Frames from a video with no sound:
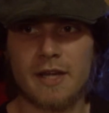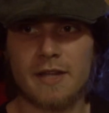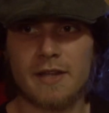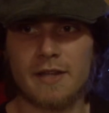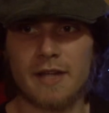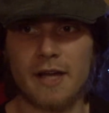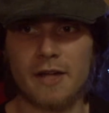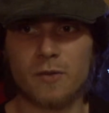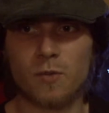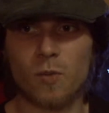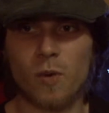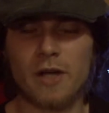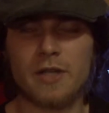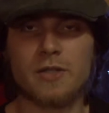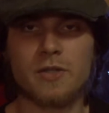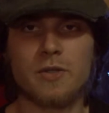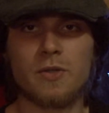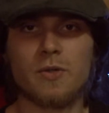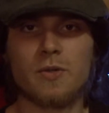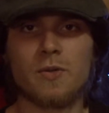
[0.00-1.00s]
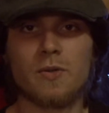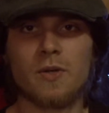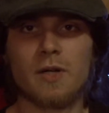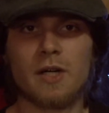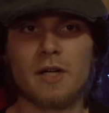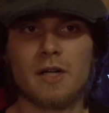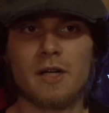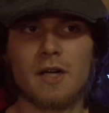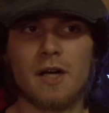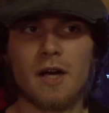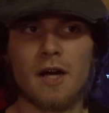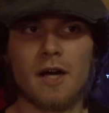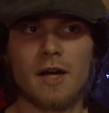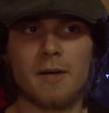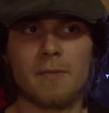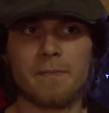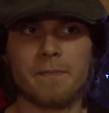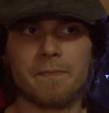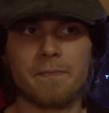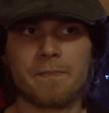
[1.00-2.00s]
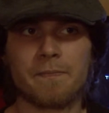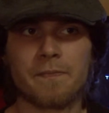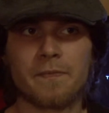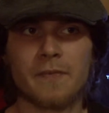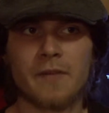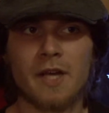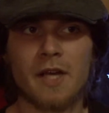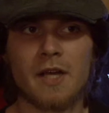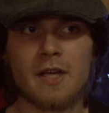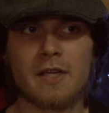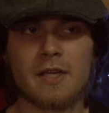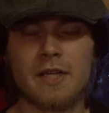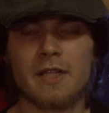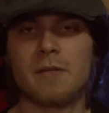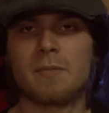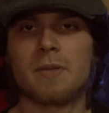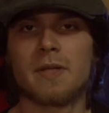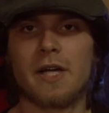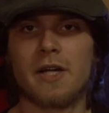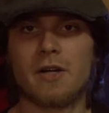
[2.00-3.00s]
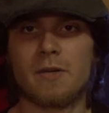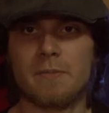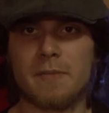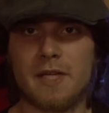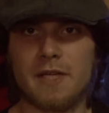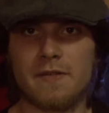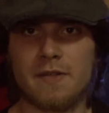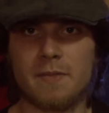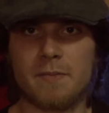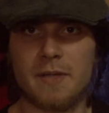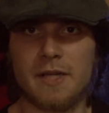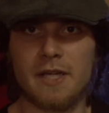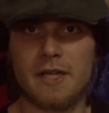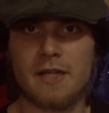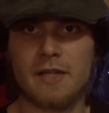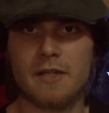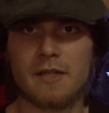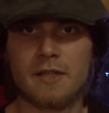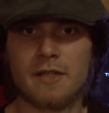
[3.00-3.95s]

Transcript: that when you kill a player in PvP,